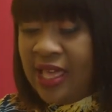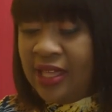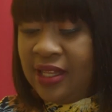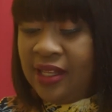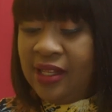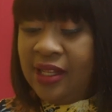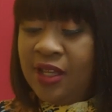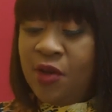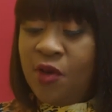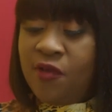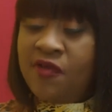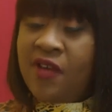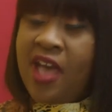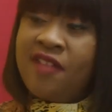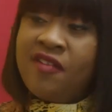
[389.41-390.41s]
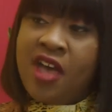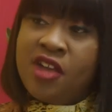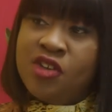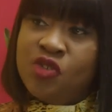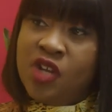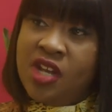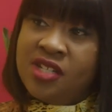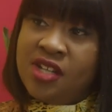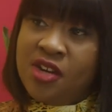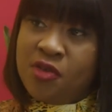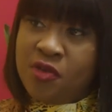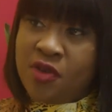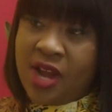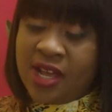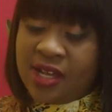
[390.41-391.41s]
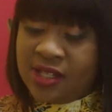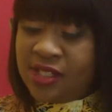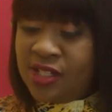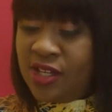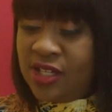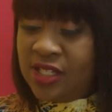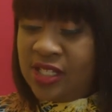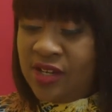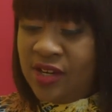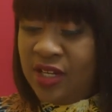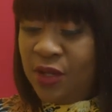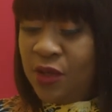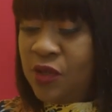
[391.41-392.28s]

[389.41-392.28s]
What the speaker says: and Legal 500 ranked attorney.